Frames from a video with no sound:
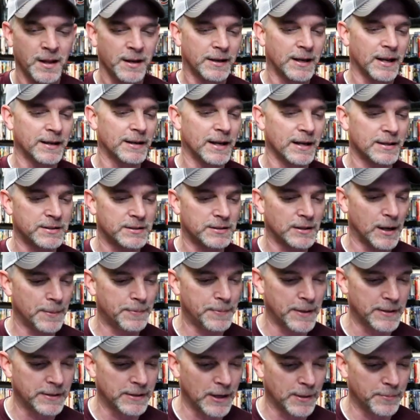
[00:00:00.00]
Okay, next
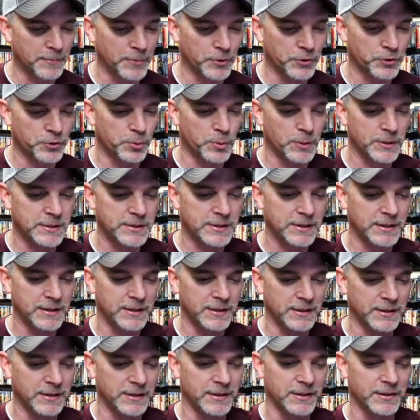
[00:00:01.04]
up at number
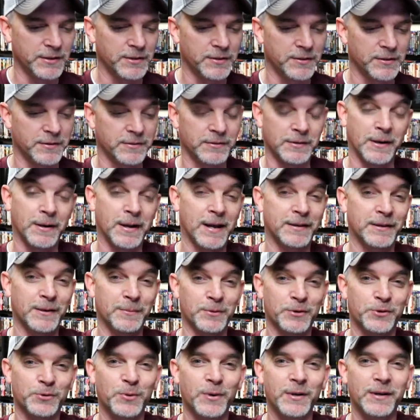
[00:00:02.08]
twenty, no, at
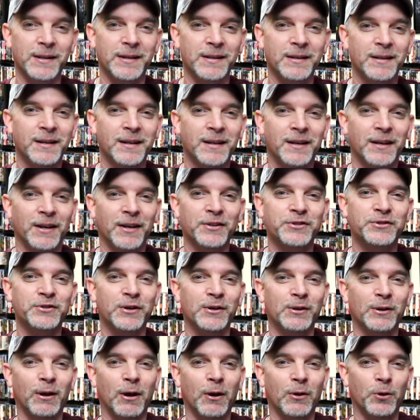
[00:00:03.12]
number twenty is
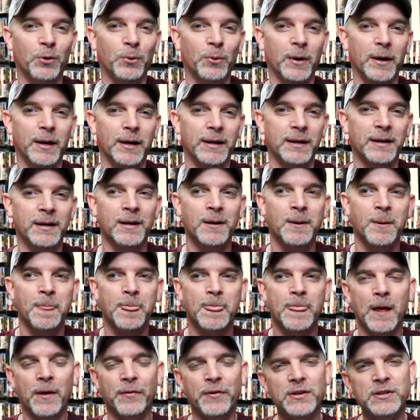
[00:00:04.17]
Jingle All the Way.
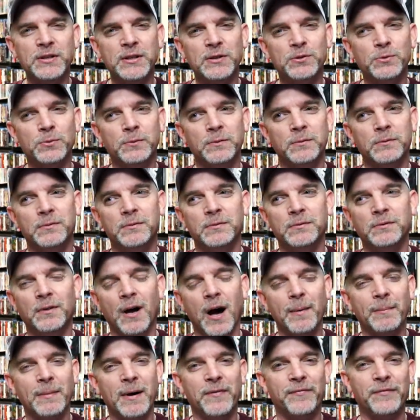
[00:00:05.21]
Now, this is
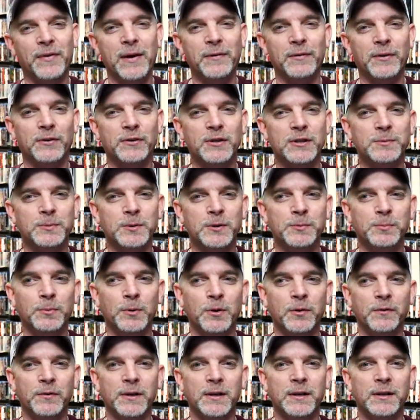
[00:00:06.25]
not my favorite Christmas
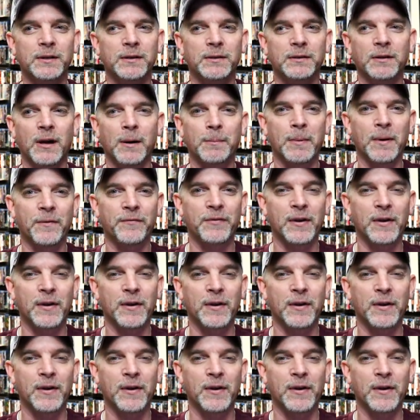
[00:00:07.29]
movie and not my